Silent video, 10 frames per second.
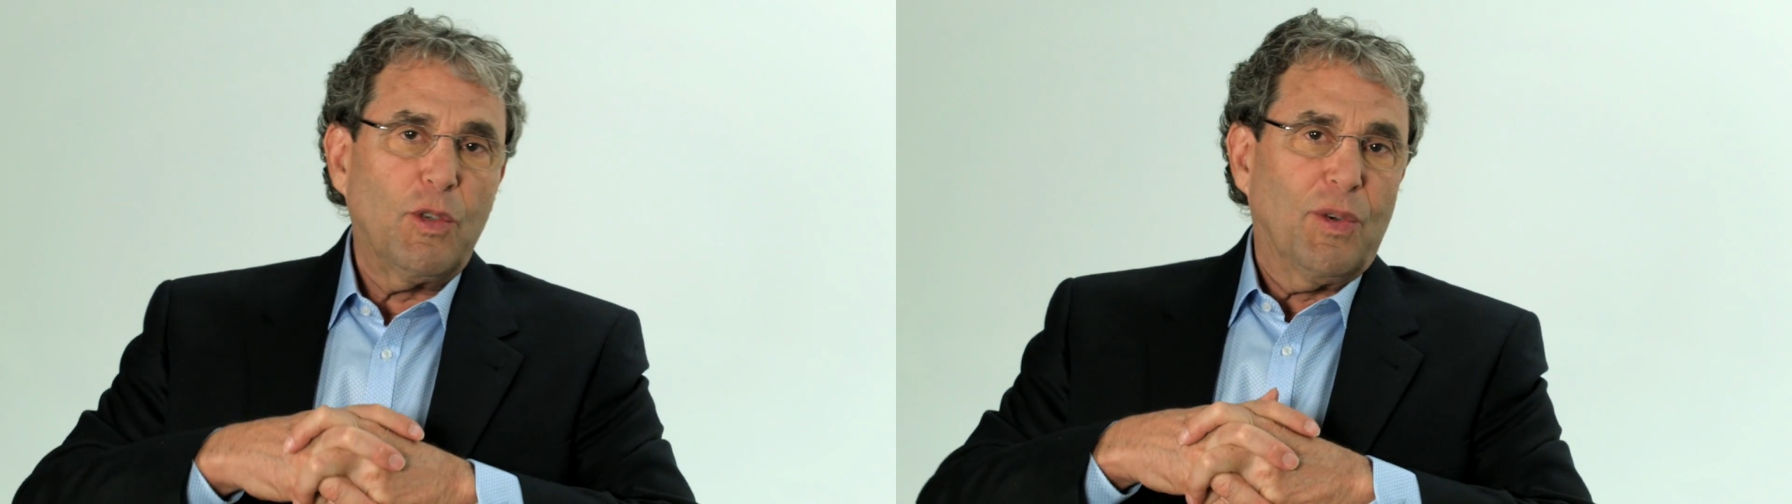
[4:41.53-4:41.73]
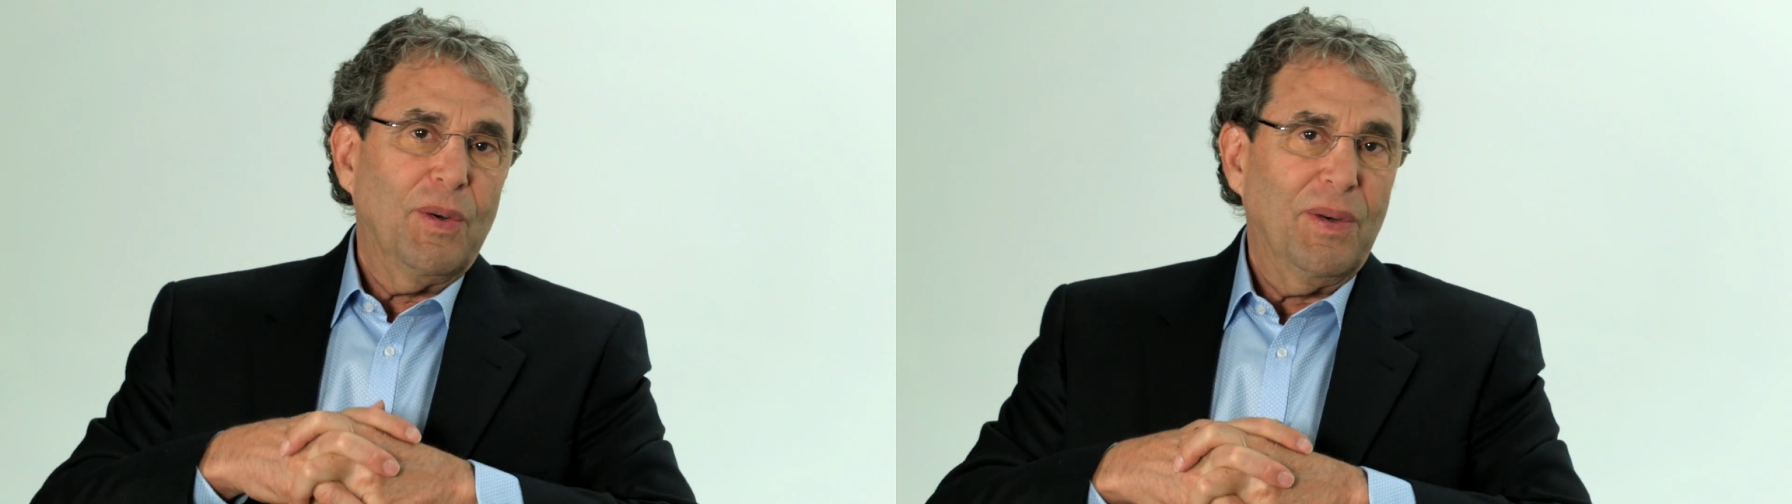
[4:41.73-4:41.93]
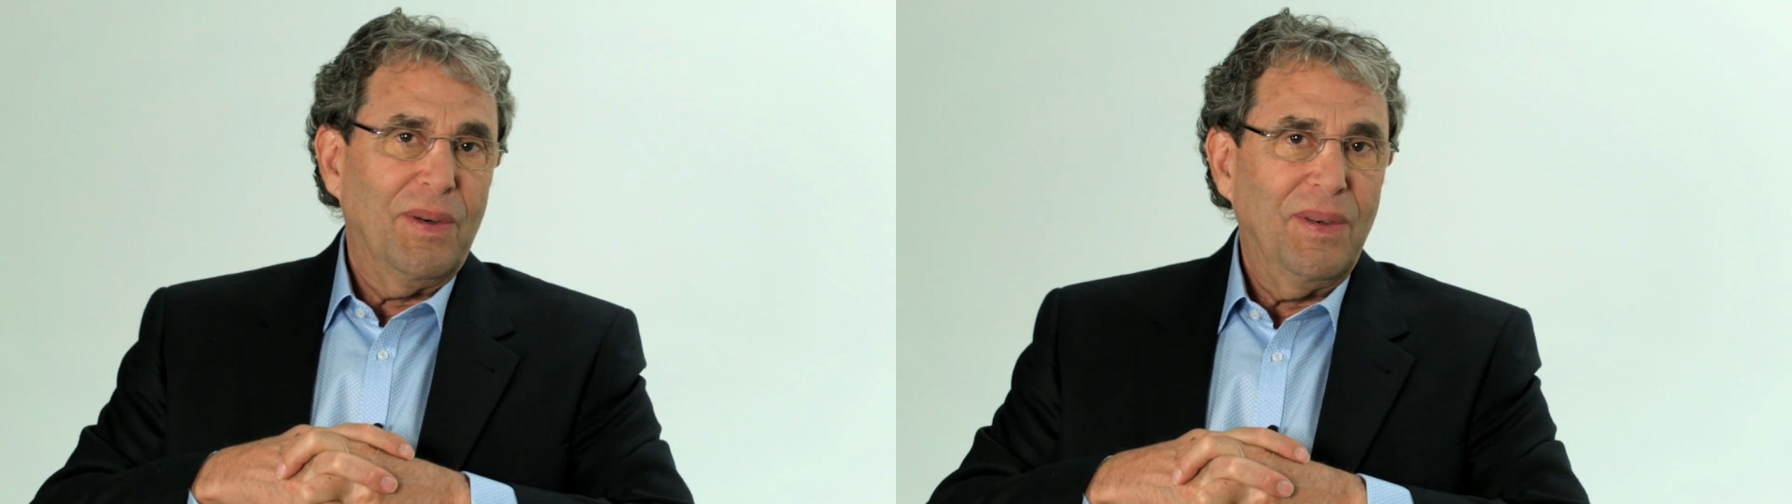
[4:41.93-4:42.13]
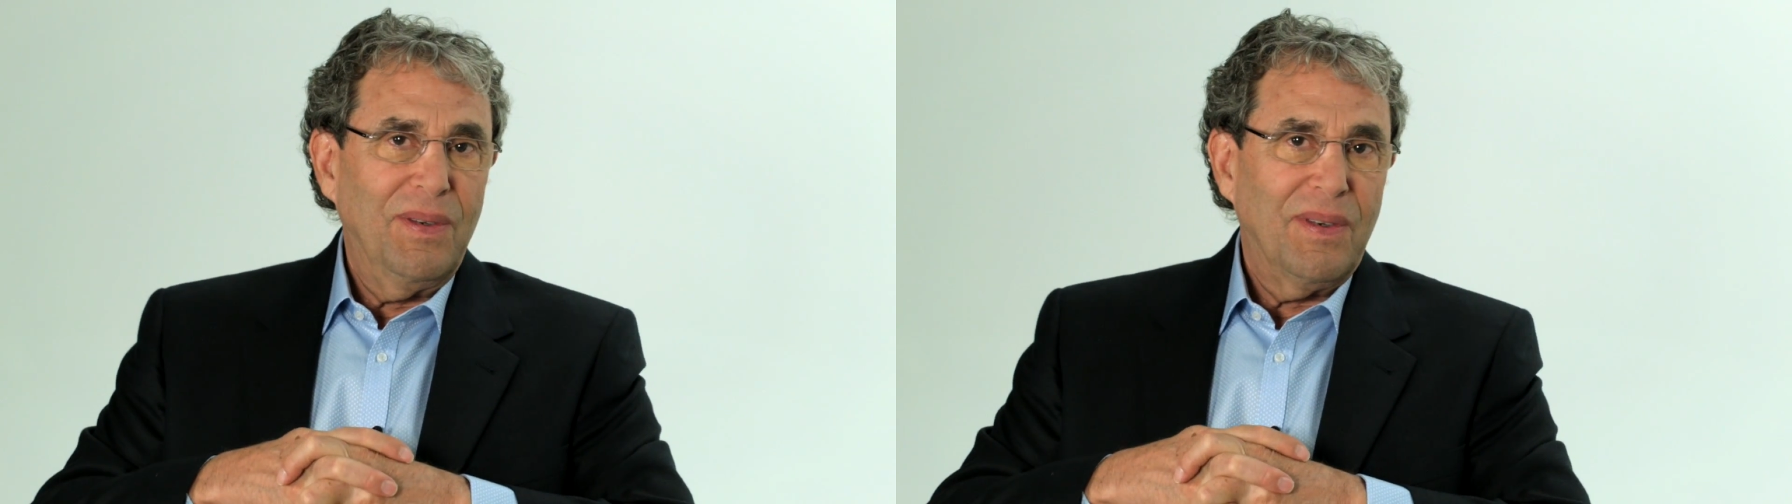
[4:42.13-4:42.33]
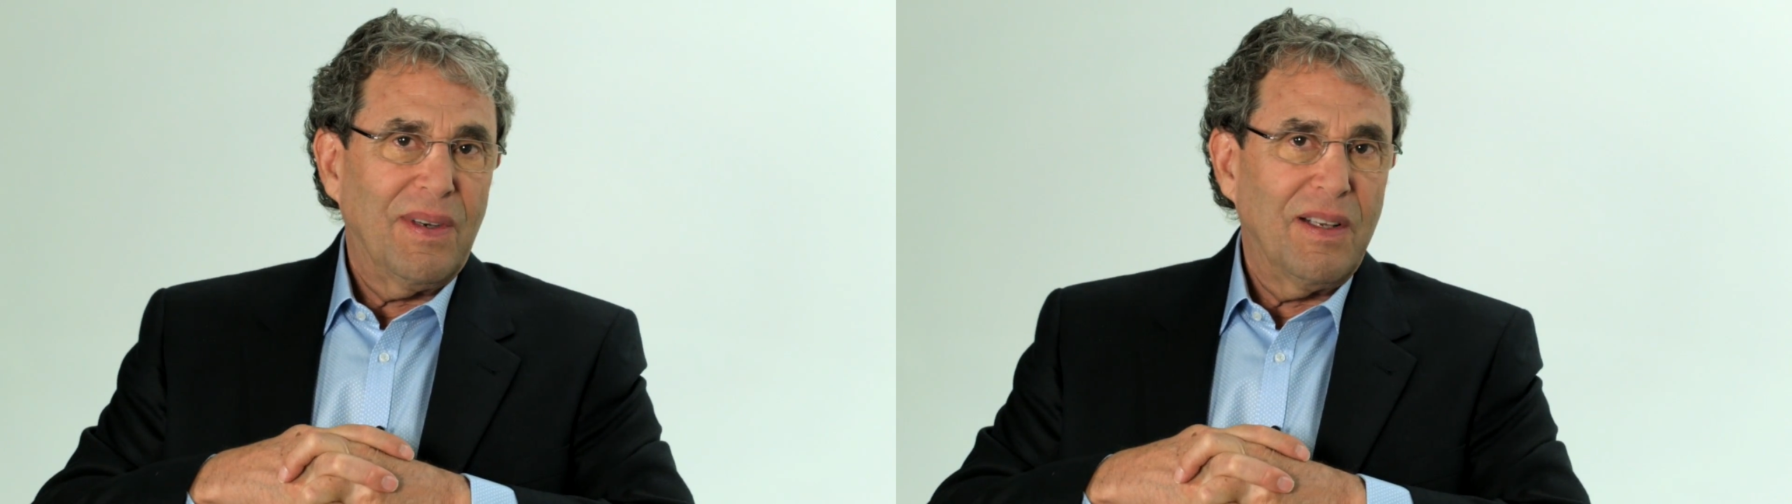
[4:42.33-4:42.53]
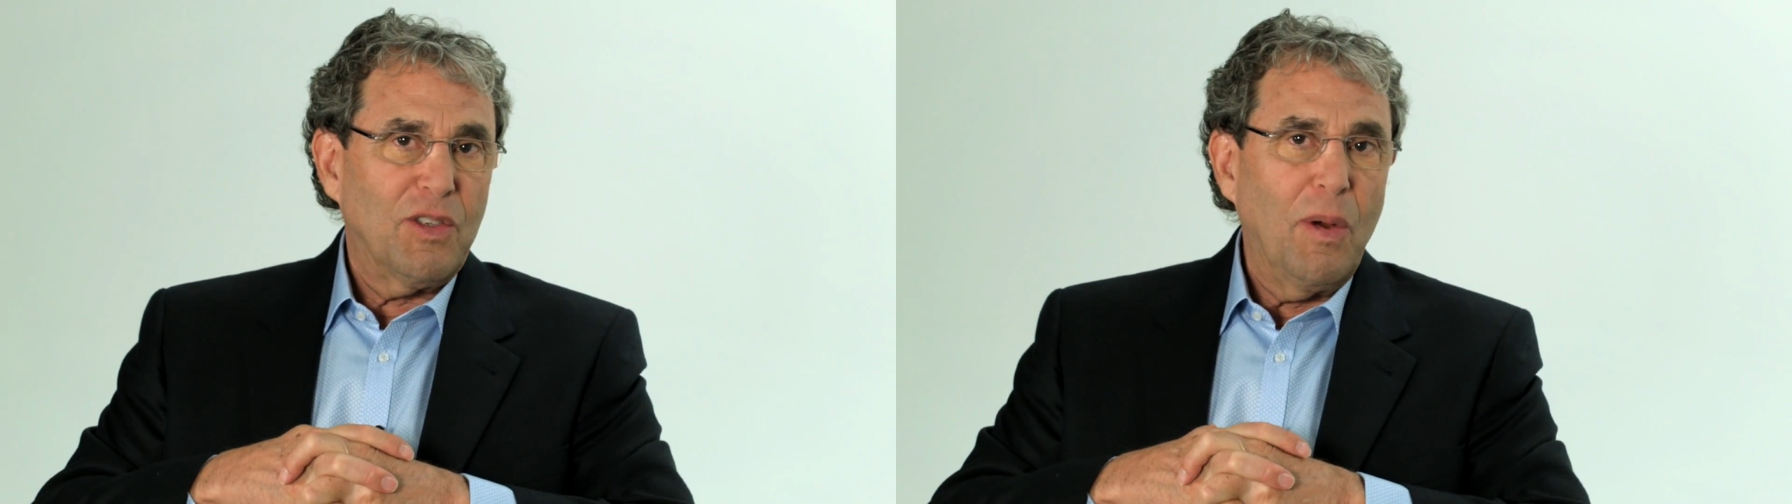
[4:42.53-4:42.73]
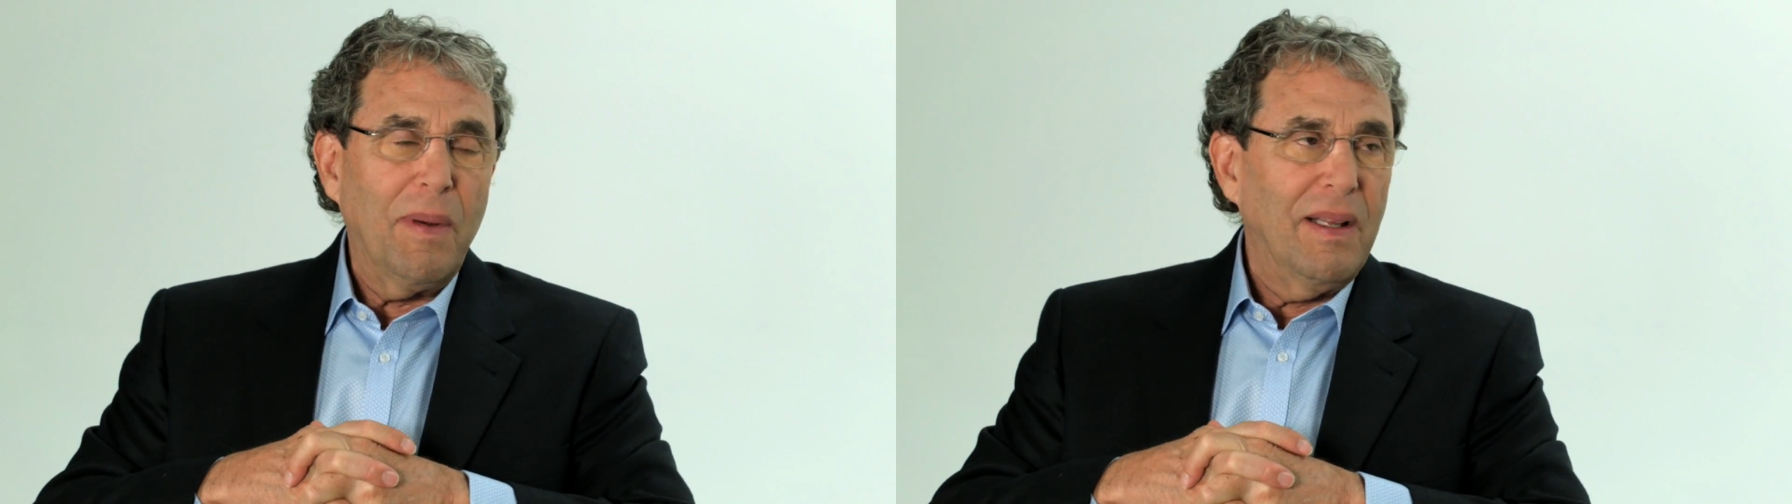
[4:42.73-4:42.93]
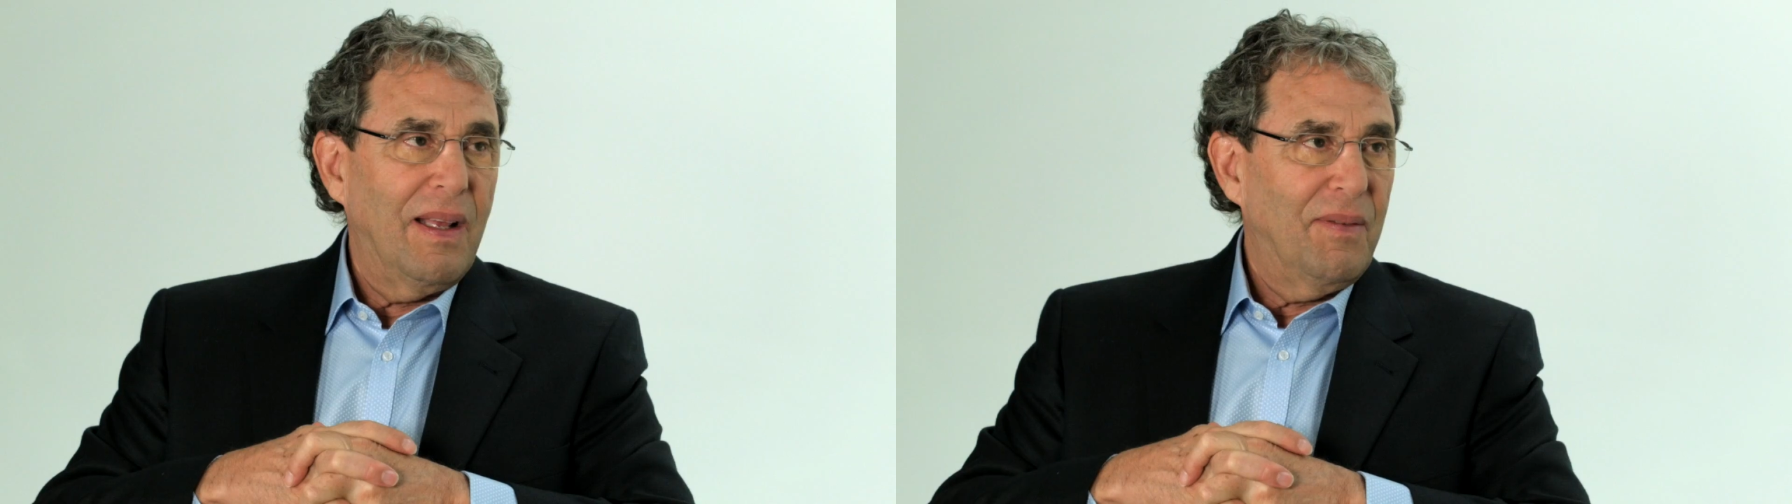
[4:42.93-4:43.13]
true on so
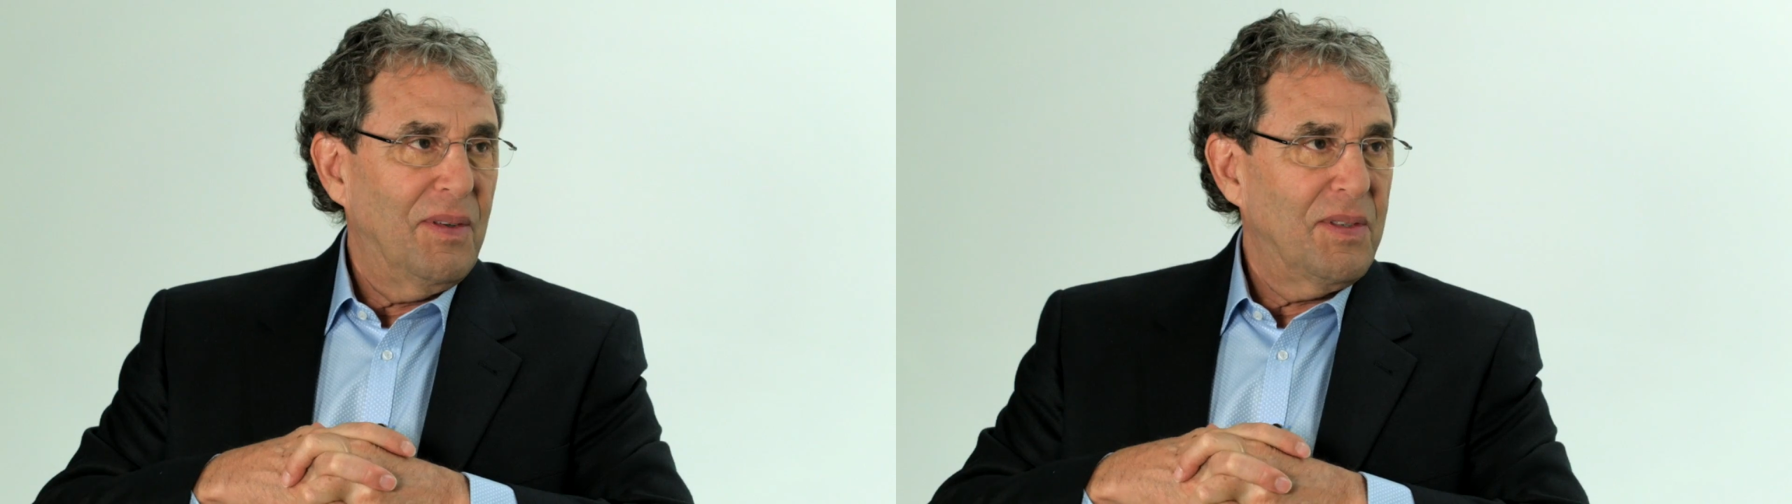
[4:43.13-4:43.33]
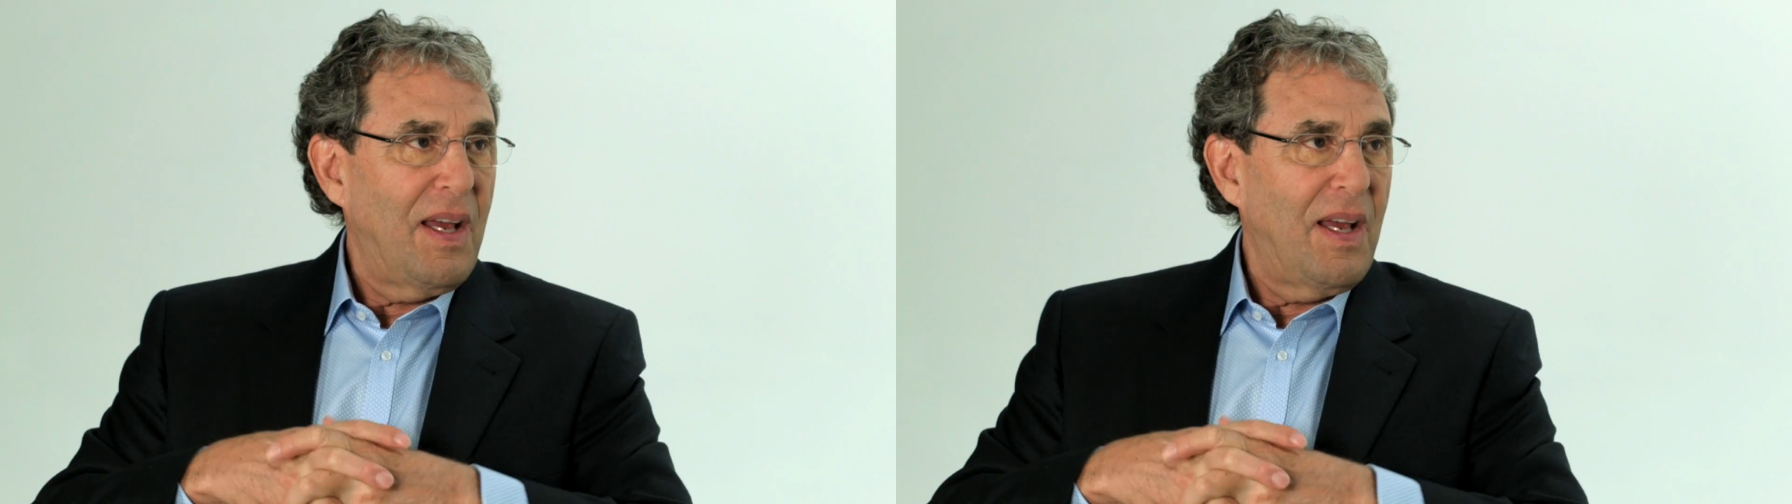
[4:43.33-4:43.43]
many levels.